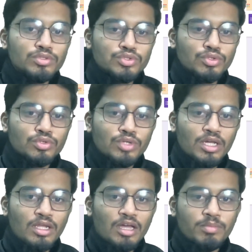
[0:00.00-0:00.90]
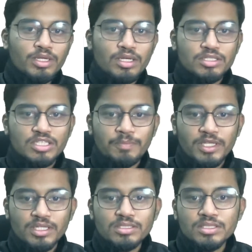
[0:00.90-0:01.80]
So I'll be
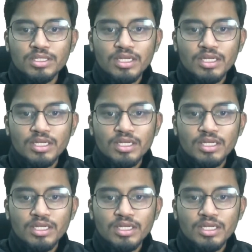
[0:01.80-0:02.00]
skipping this.